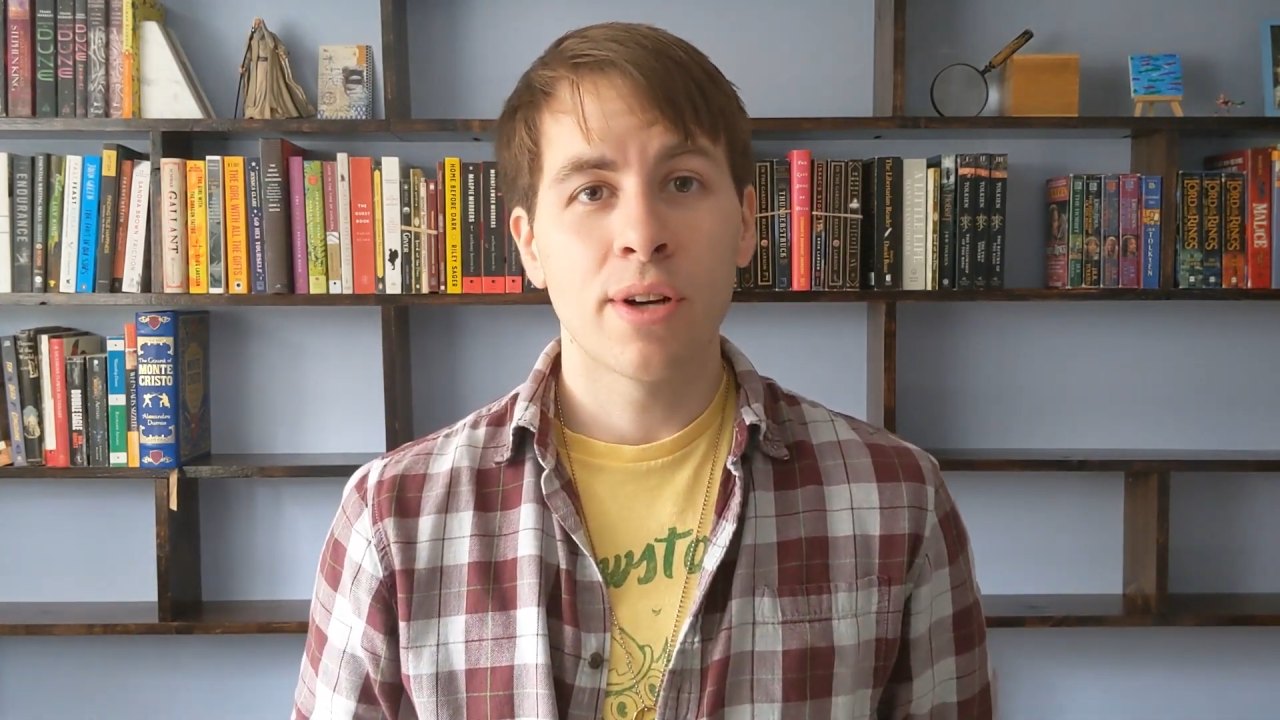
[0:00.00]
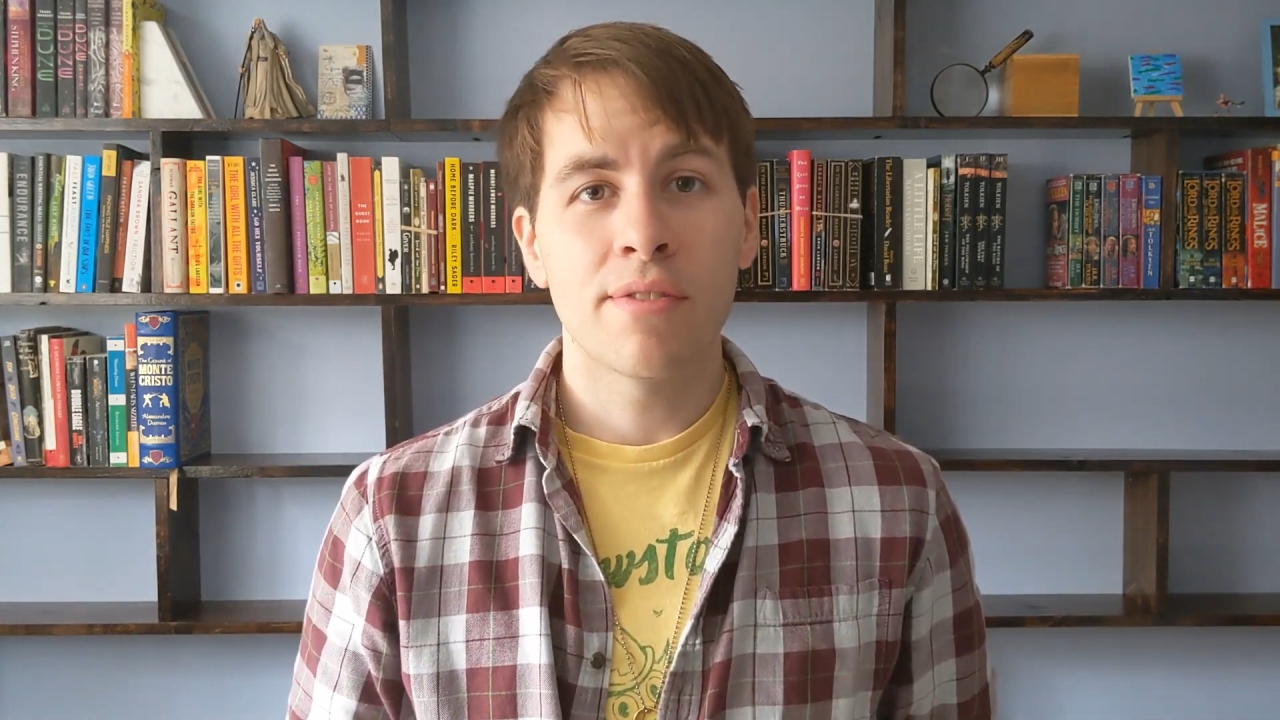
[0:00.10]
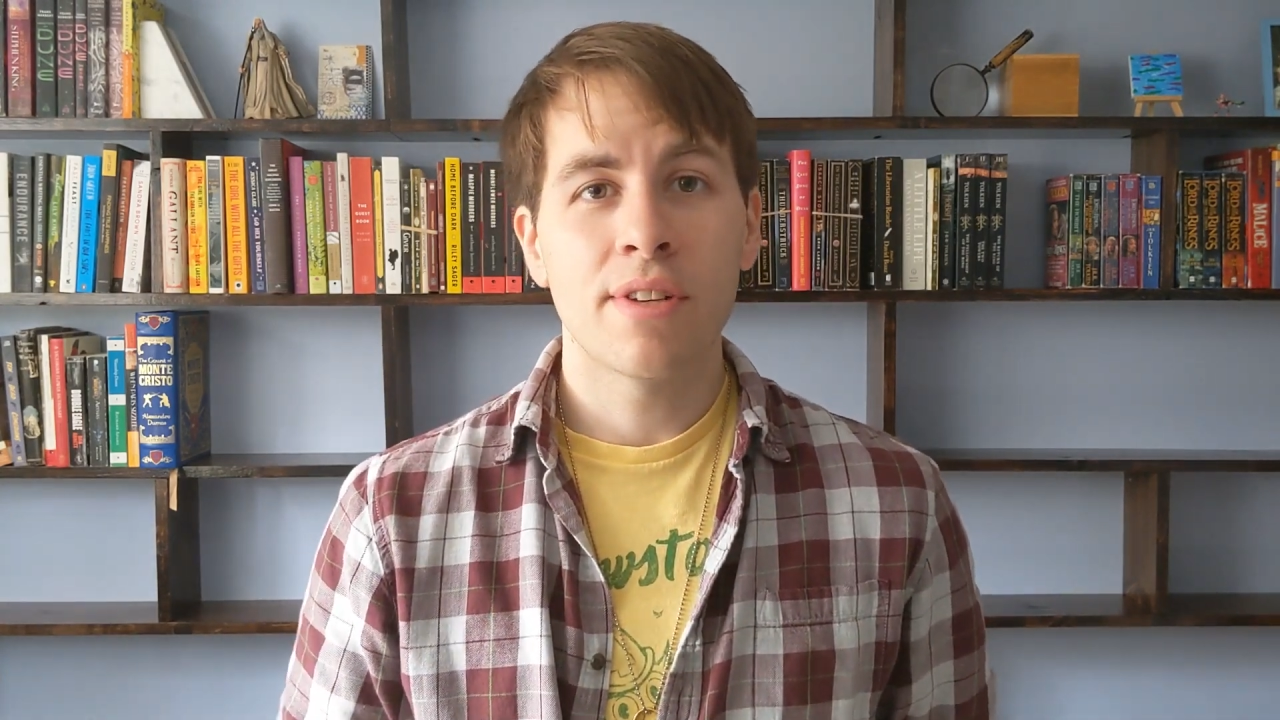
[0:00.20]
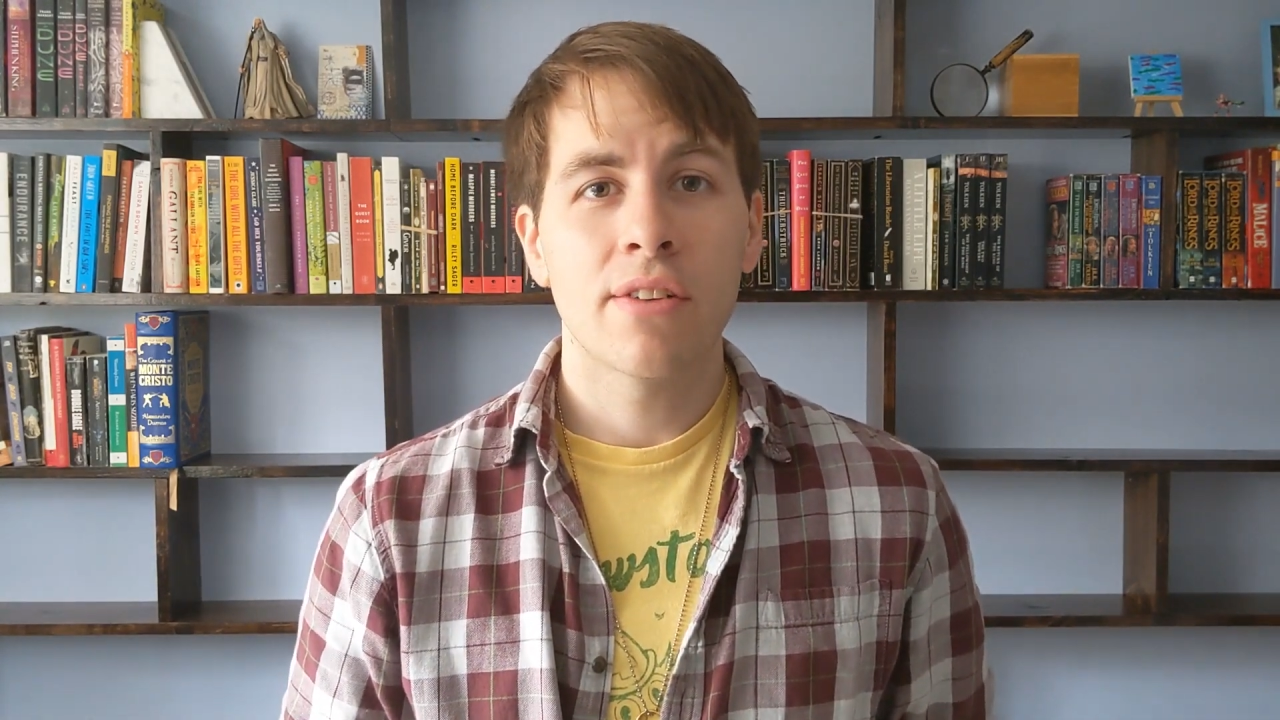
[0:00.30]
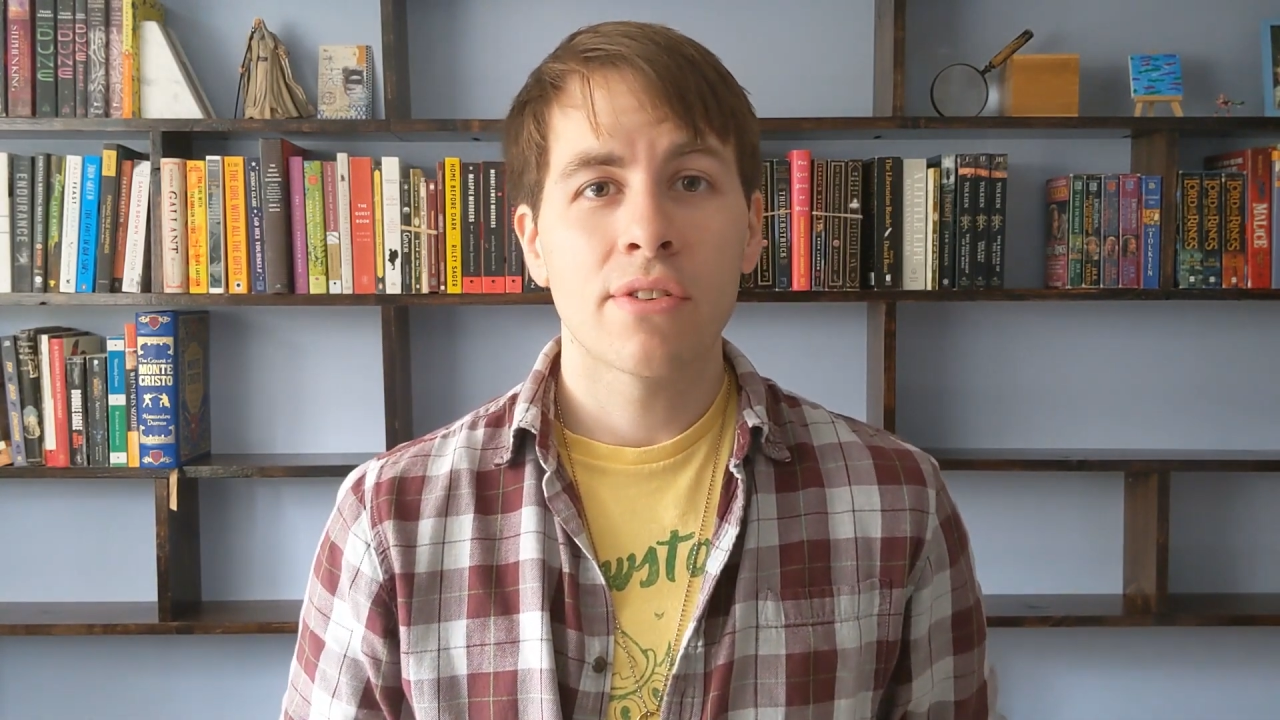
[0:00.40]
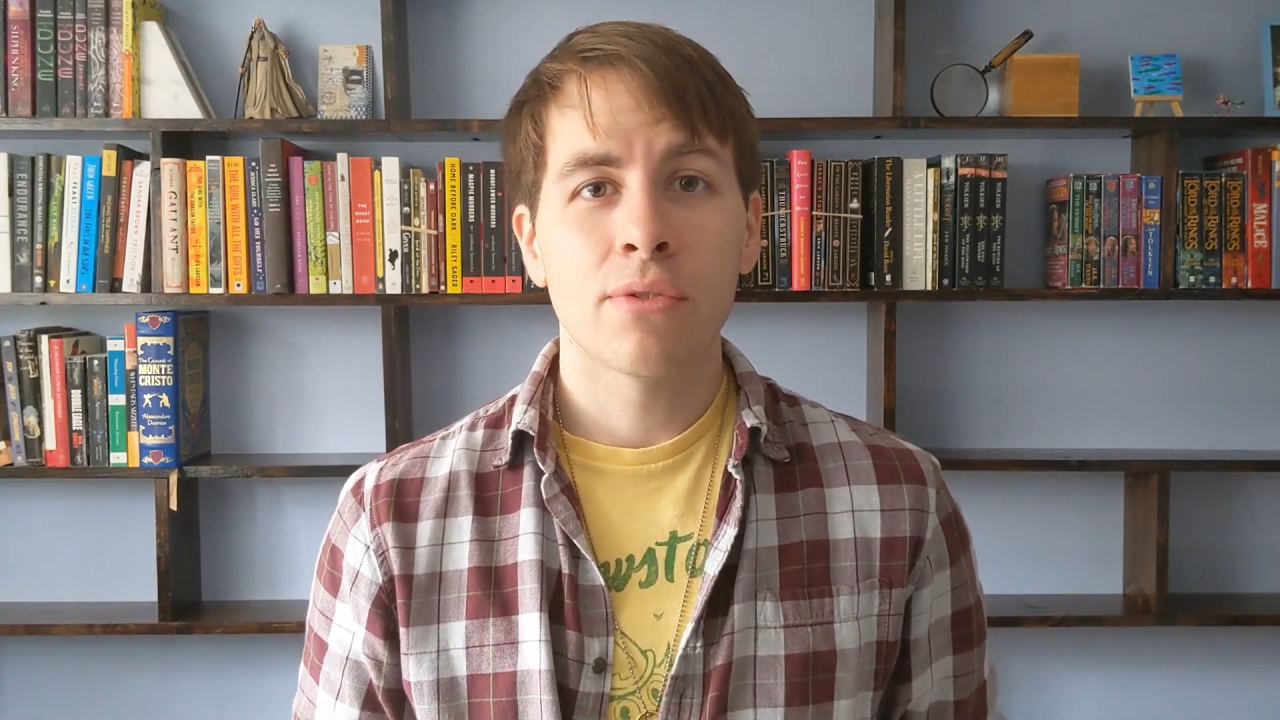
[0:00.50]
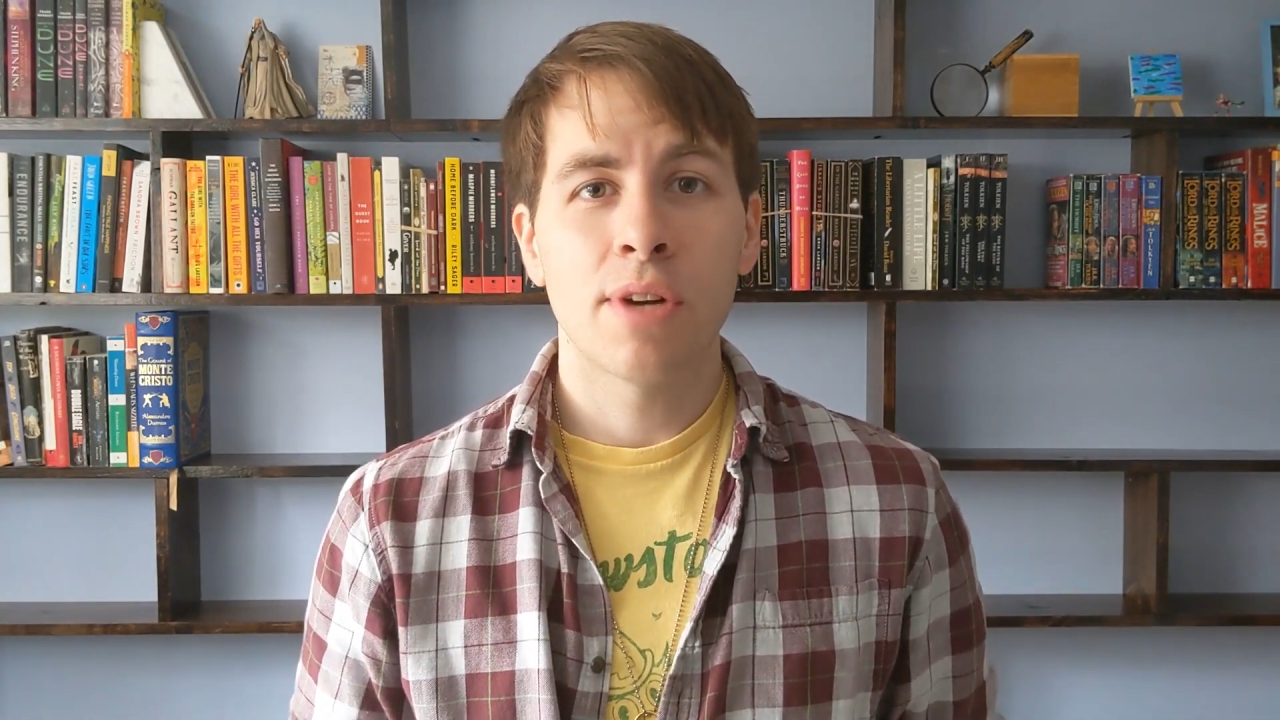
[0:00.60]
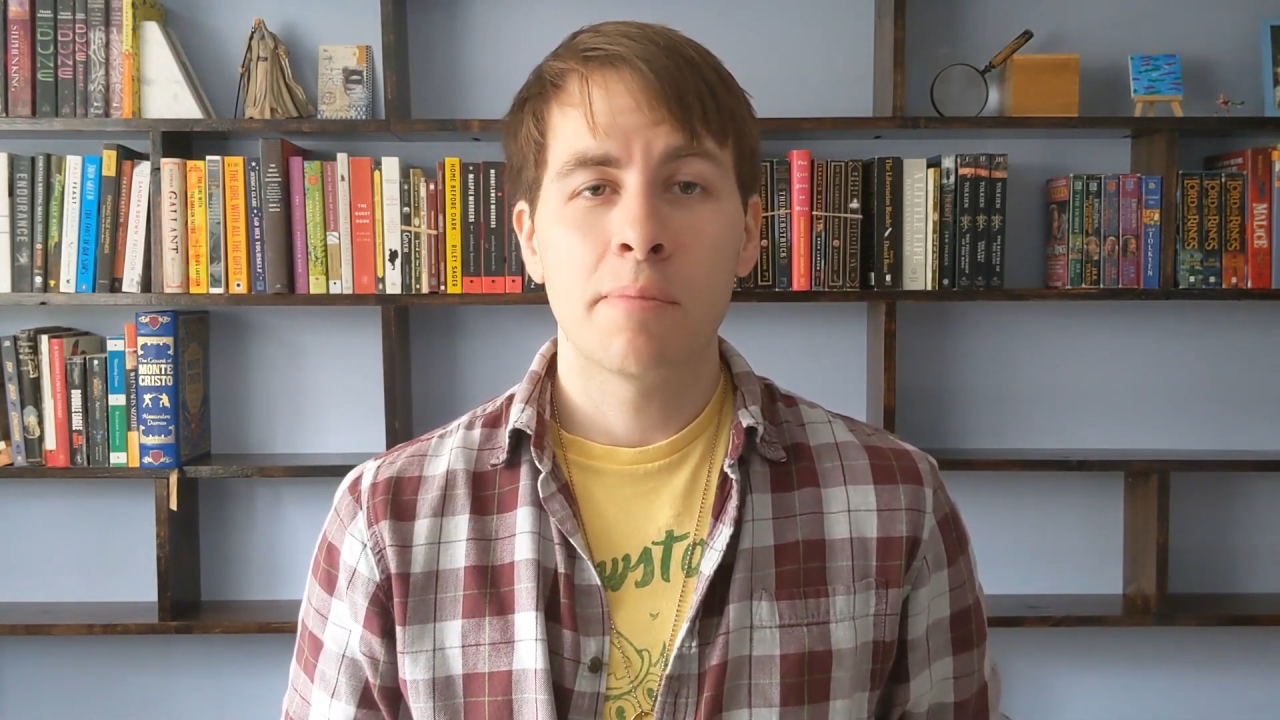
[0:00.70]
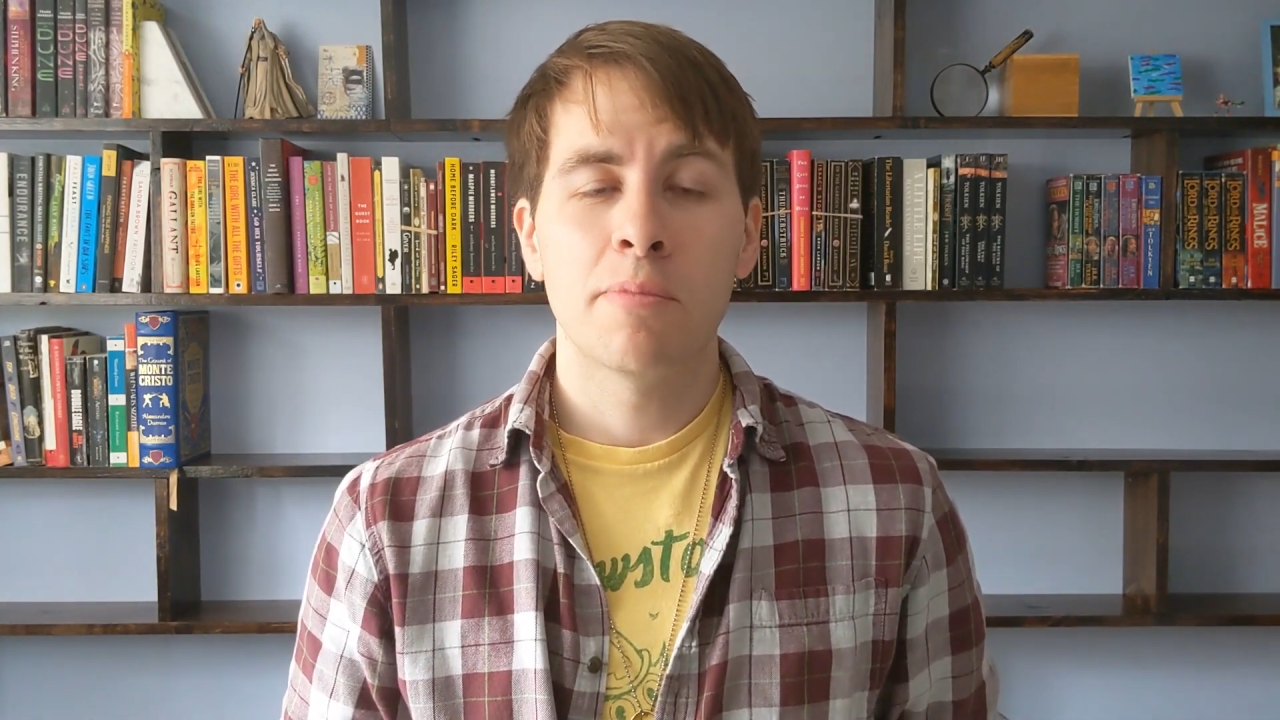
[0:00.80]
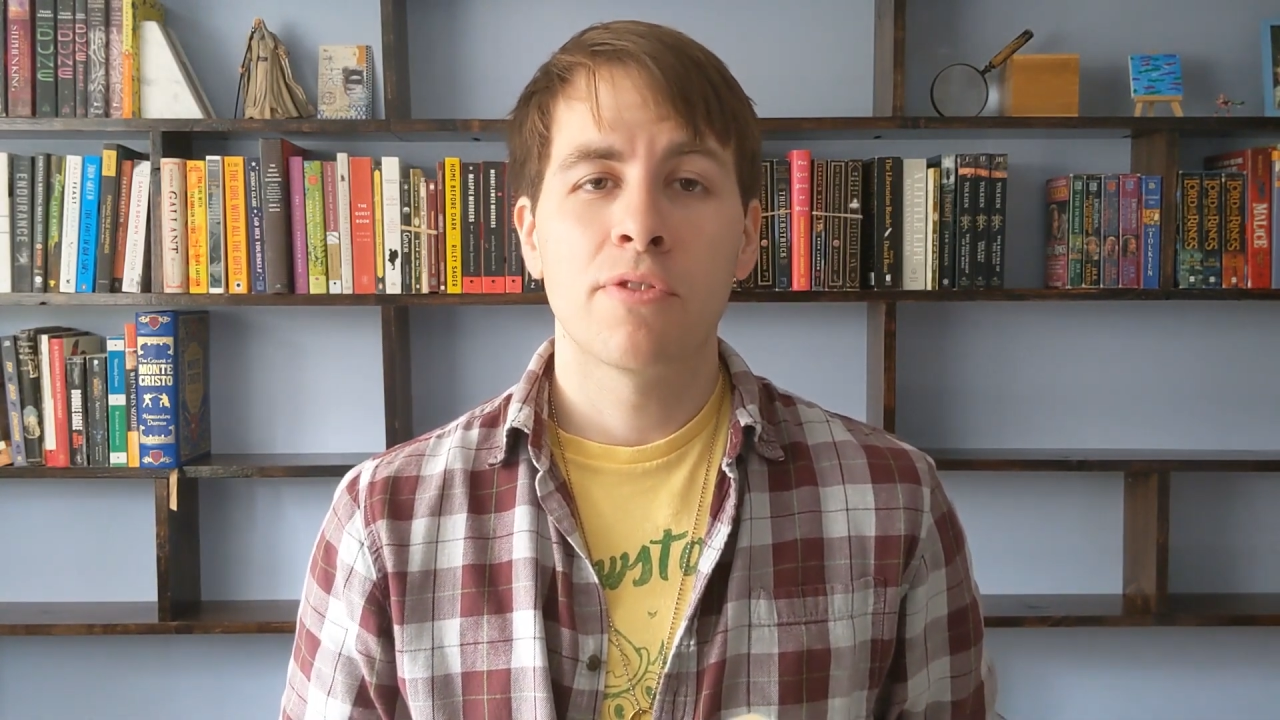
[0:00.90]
who I've never read